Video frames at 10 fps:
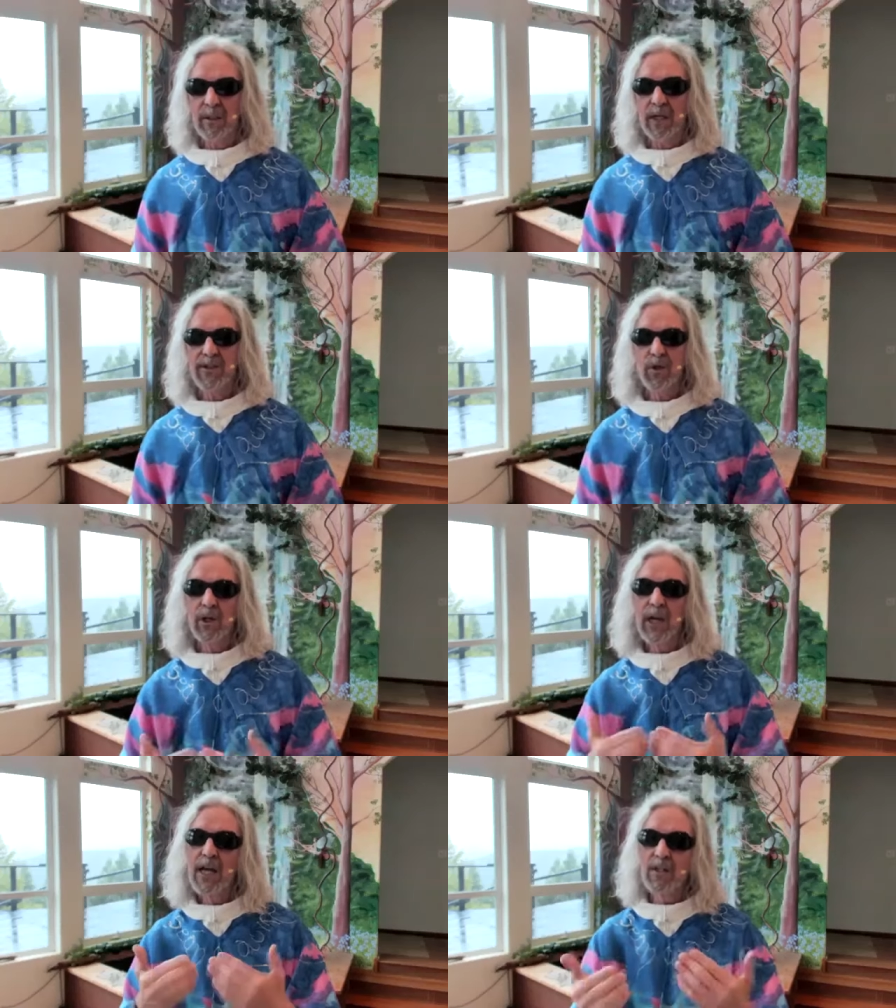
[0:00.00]
And so it
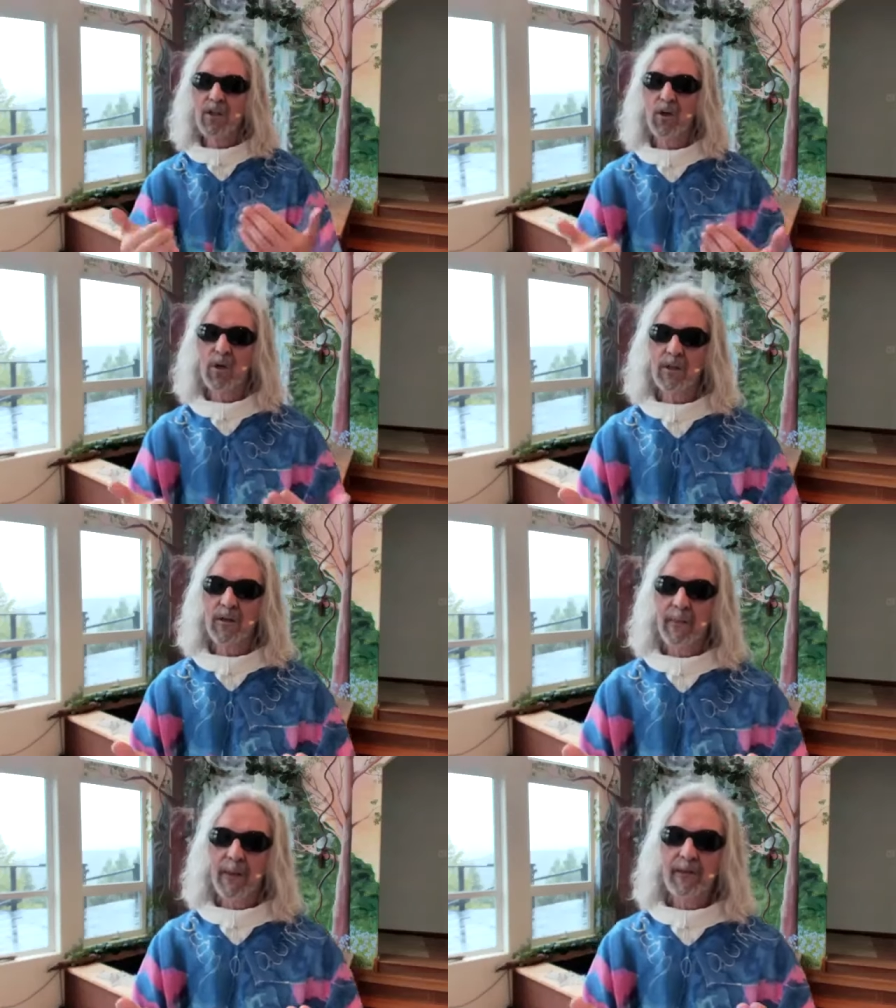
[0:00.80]
has to do with
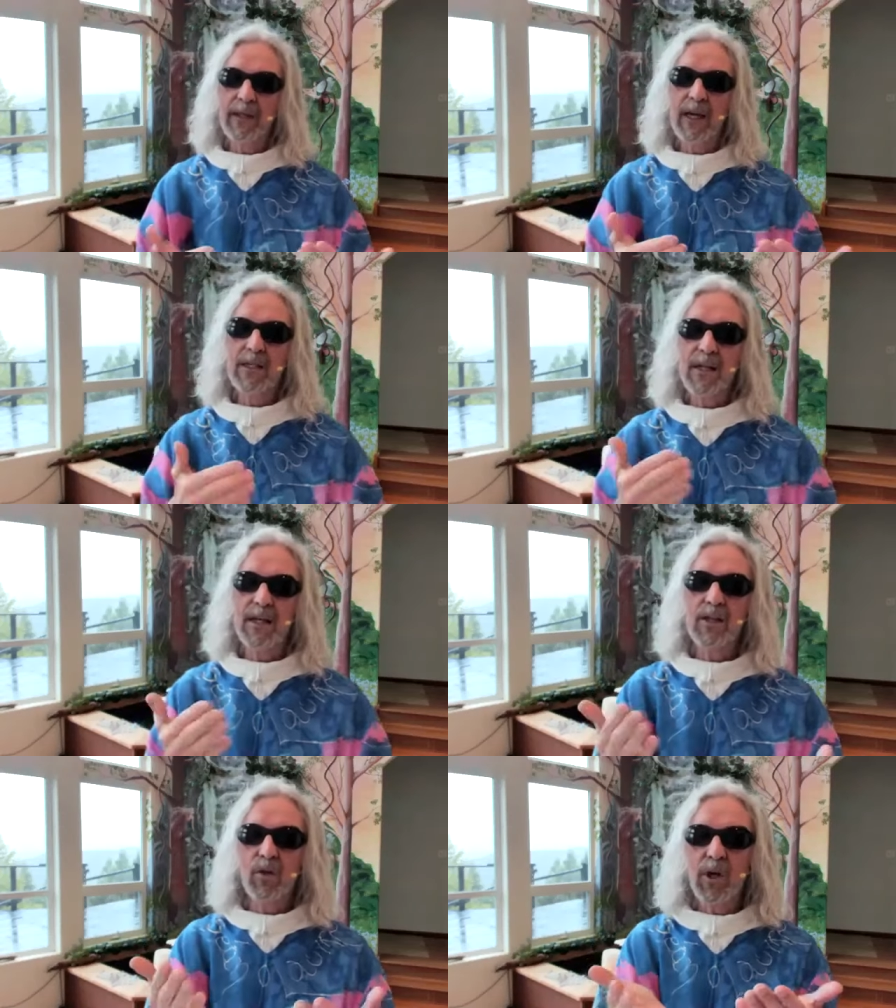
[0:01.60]
the
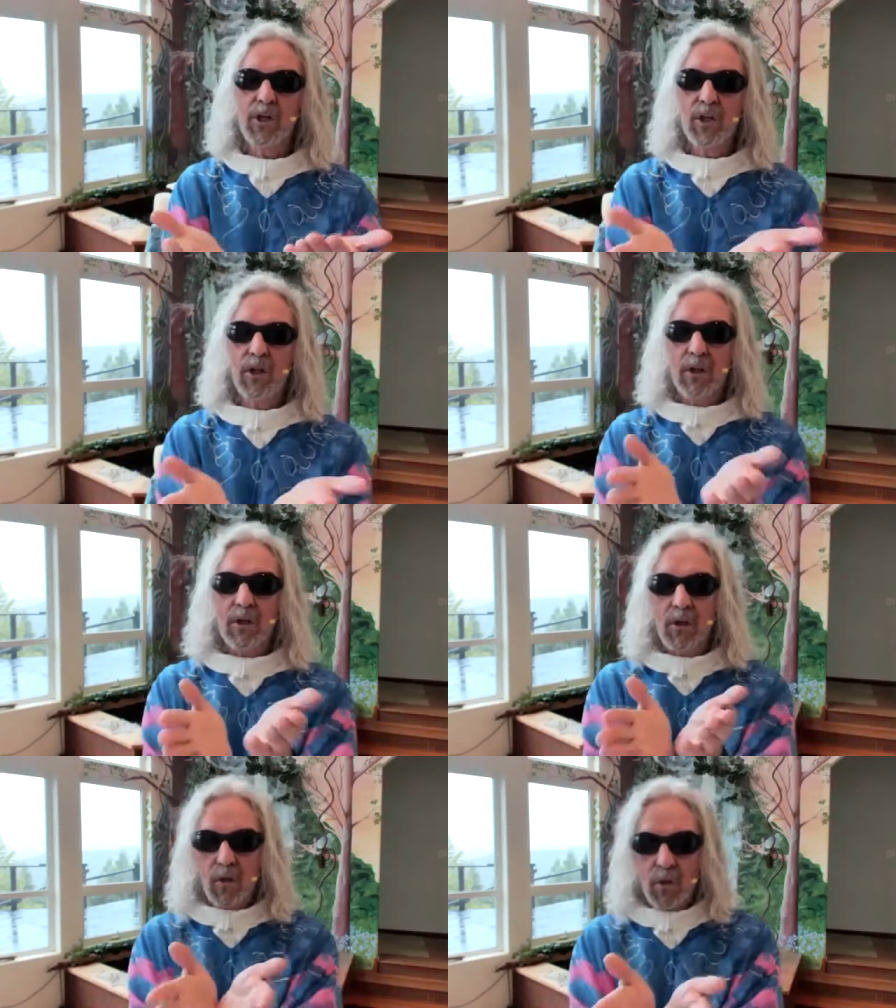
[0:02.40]
extent to which
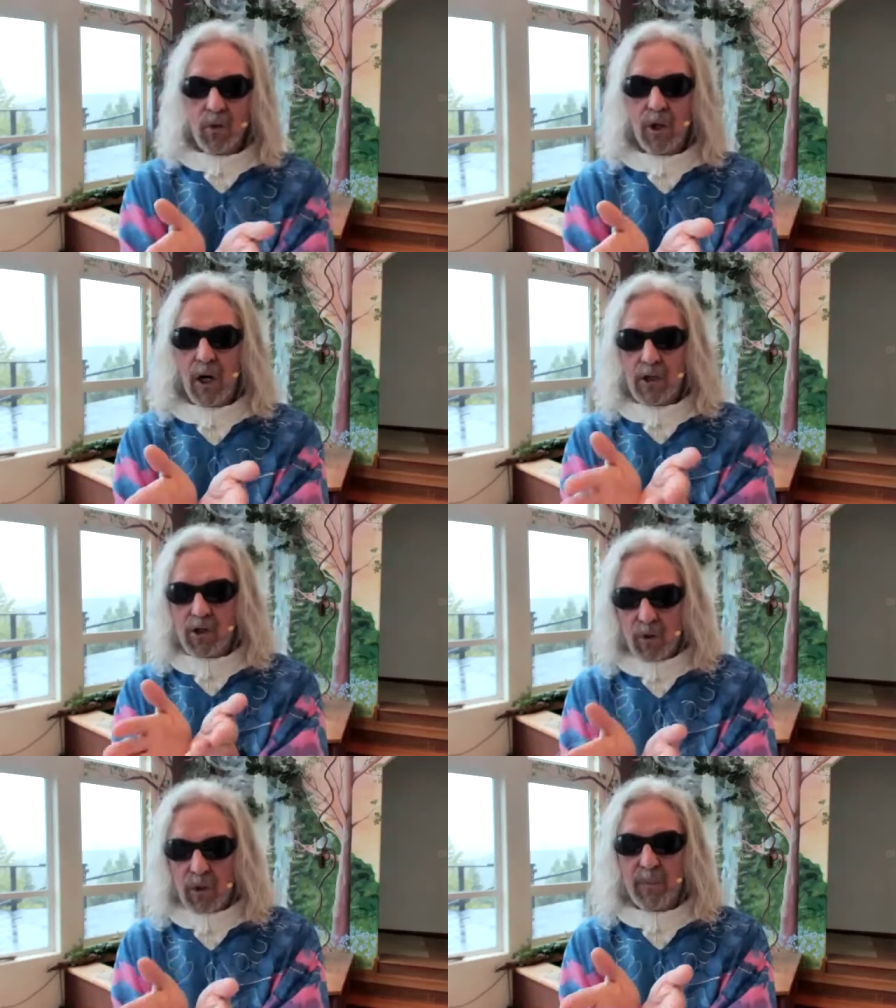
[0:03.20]
you are
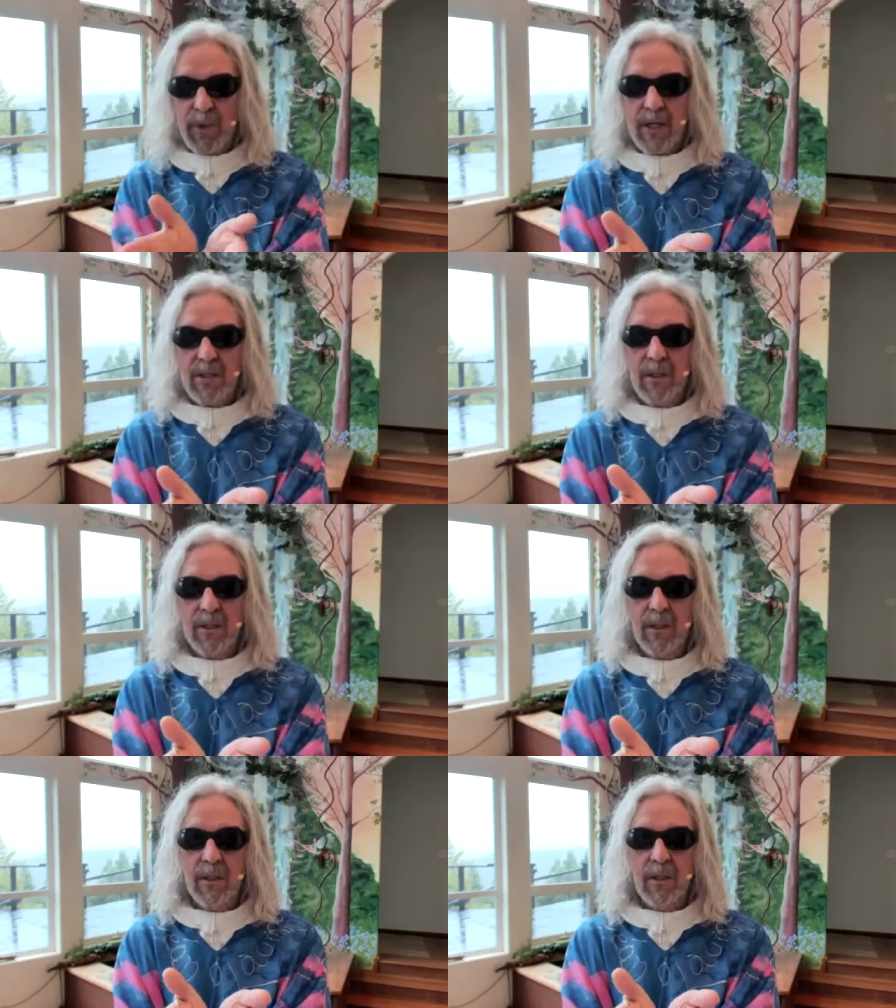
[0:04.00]
truly present
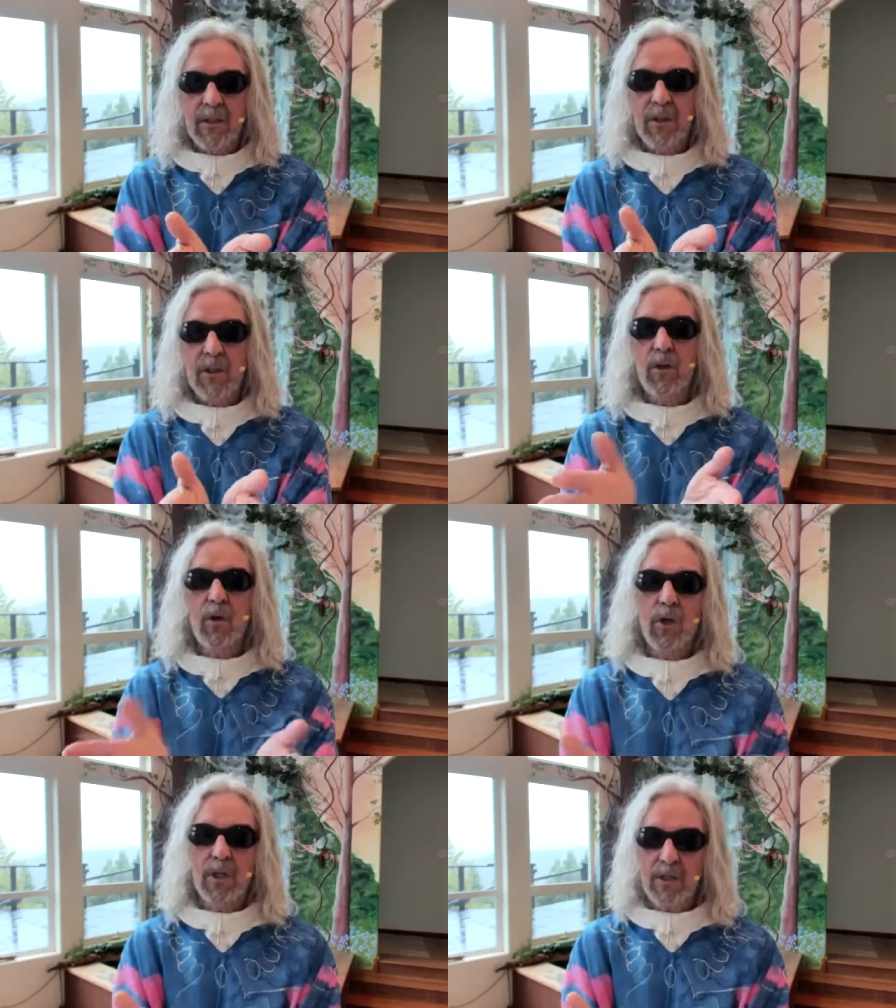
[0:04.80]
to the
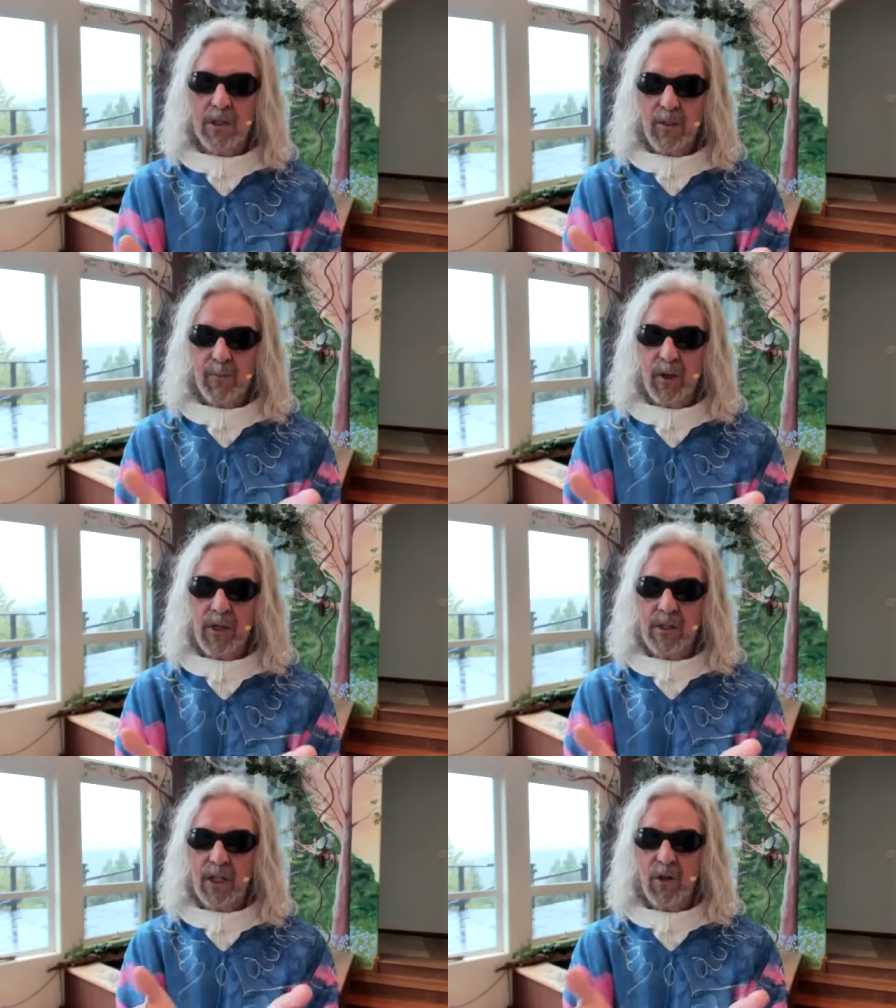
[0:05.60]
Eucharist experience
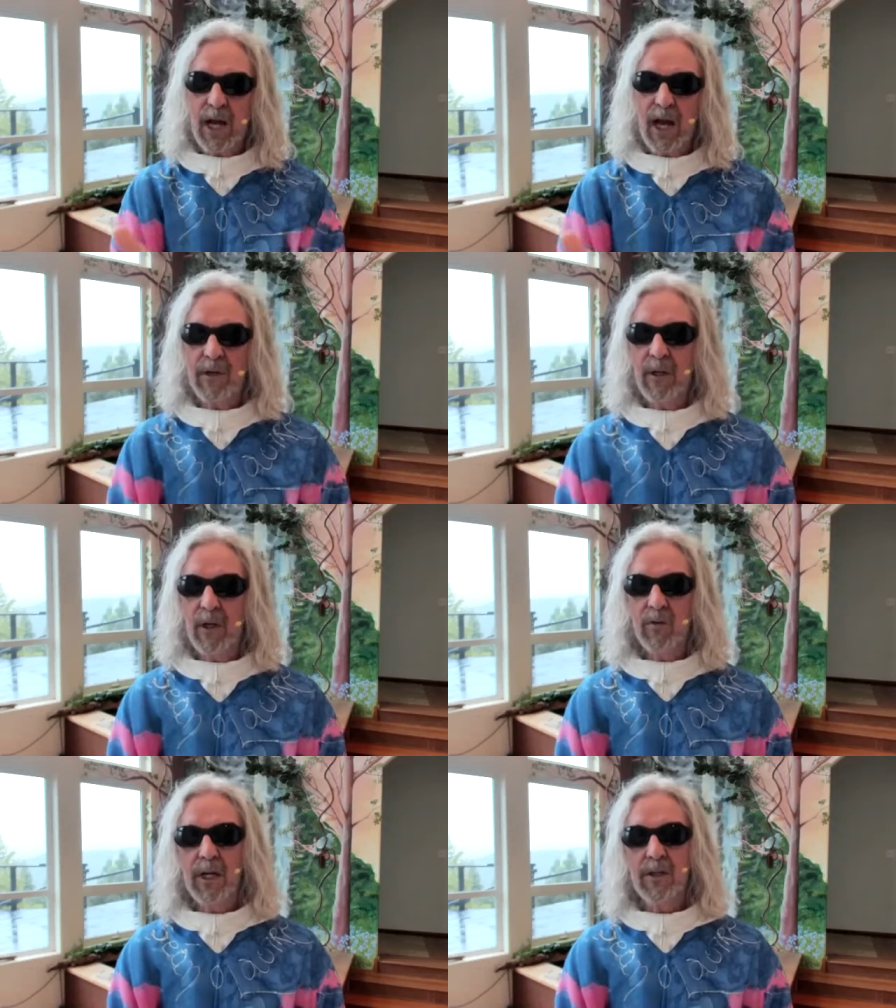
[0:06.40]
that you're having
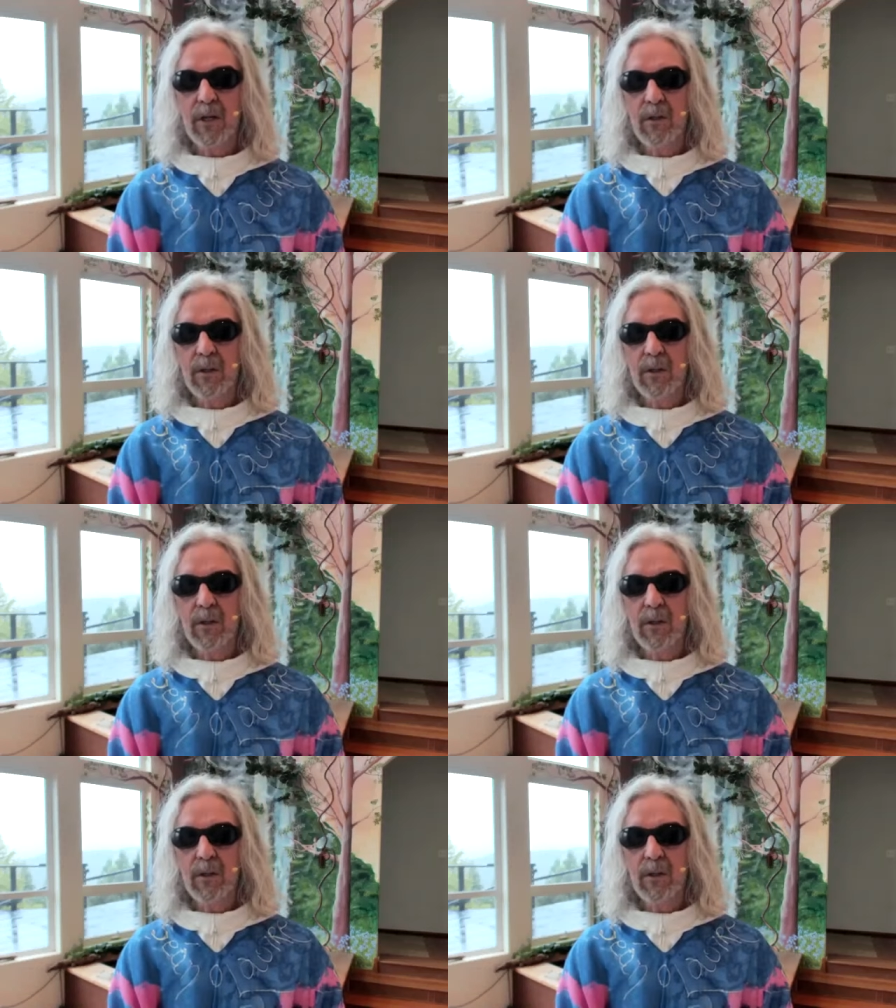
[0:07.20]
right now.